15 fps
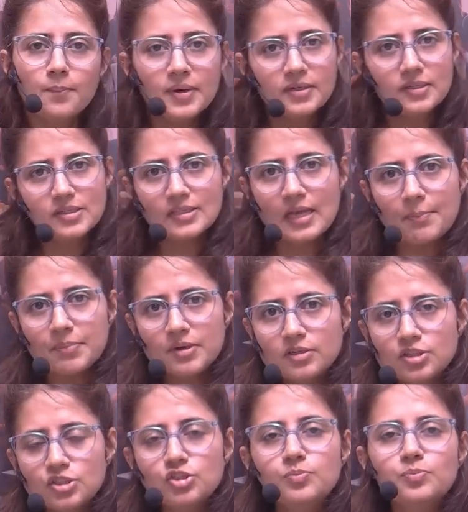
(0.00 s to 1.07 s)
But this
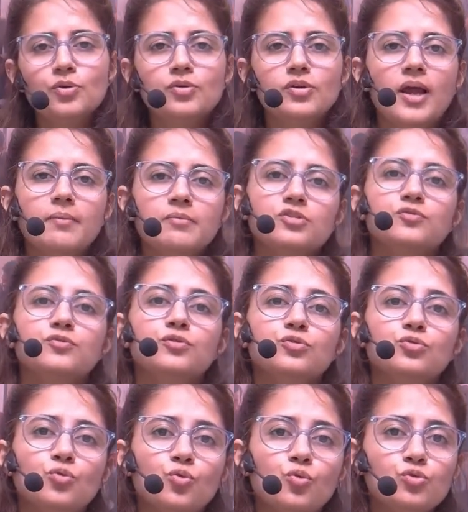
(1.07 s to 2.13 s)
apprenticeship program is
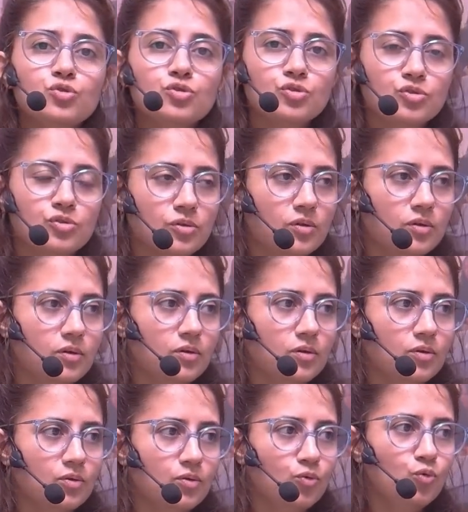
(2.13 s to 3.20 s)
for those
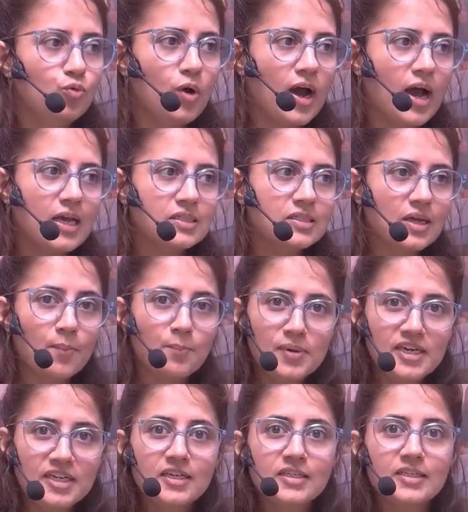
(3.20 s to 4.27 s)
who has
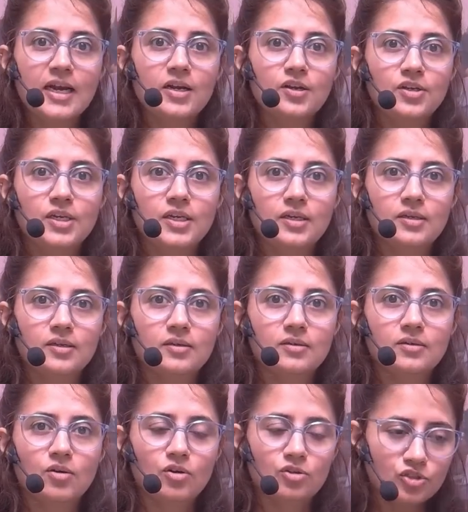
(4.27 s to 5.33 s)
completed their degree
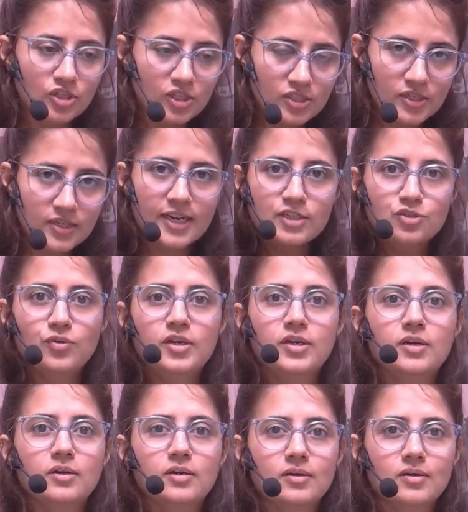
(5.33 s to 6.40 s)
or just
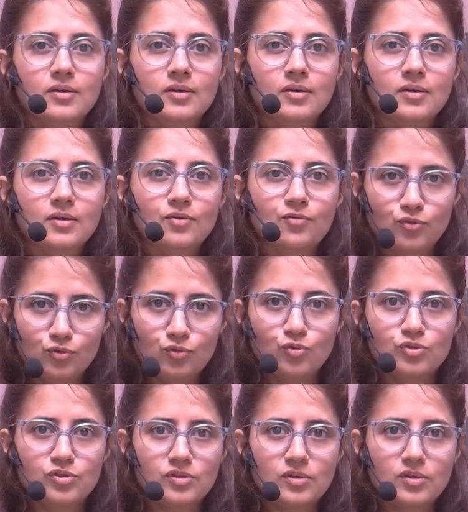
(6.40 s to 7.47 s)
graduated. For
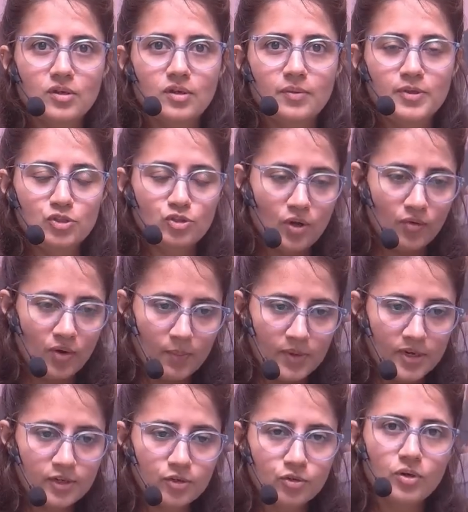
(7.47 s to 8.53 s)
those means you have
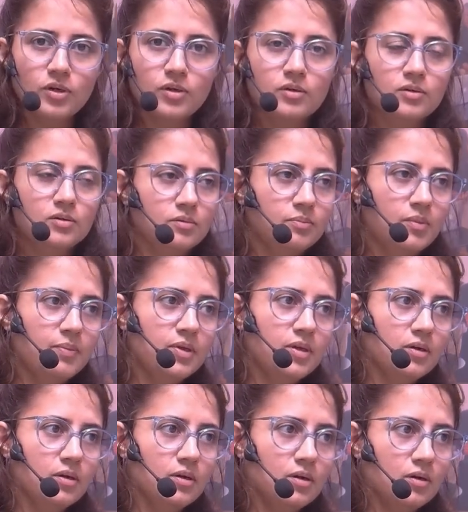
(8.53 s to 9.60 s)
completed your
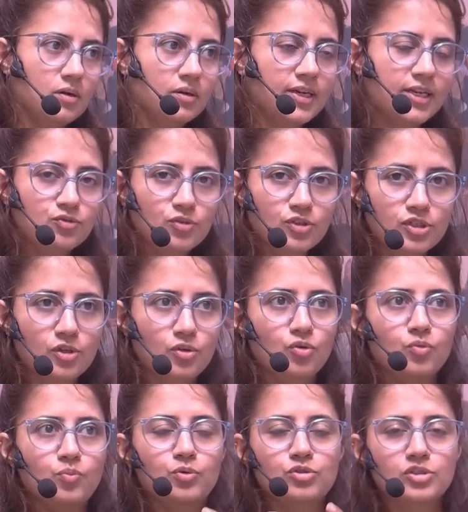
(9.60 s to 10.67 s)
maybe graduation
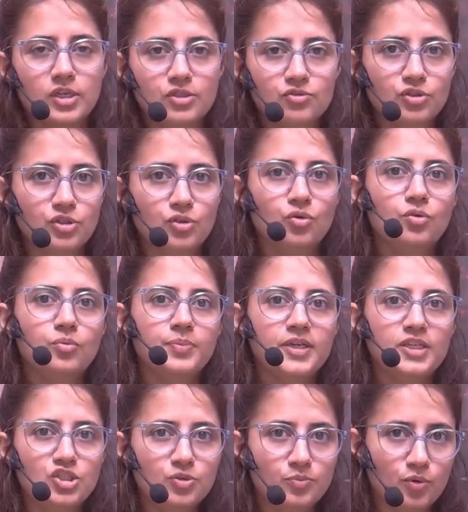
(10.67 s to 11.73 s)
or post-graduation or
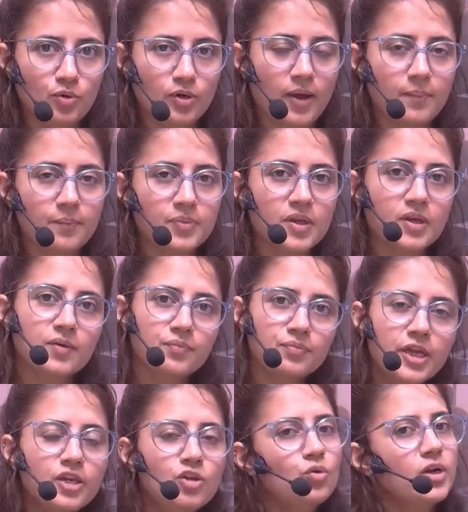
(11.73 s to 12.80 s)
PhD program,
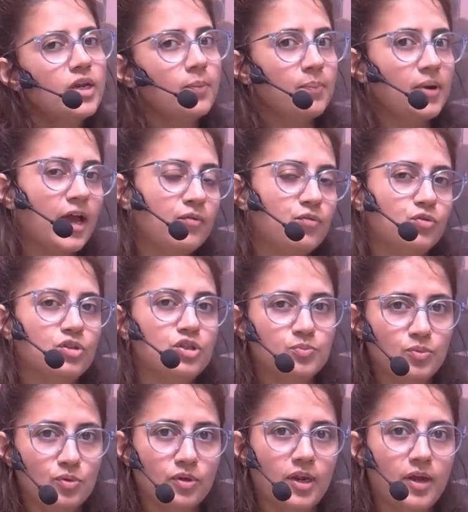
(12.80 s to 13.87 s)
then you can apply for
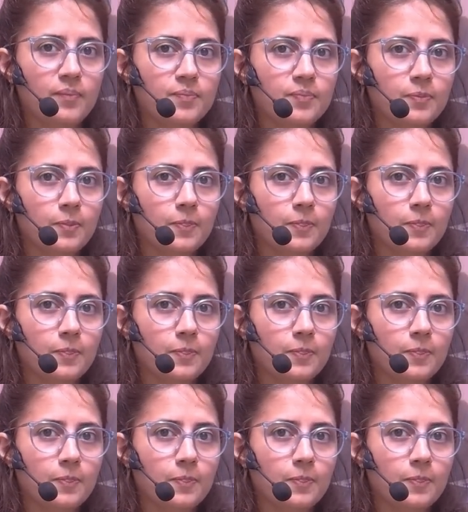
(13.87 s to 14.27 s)
this program.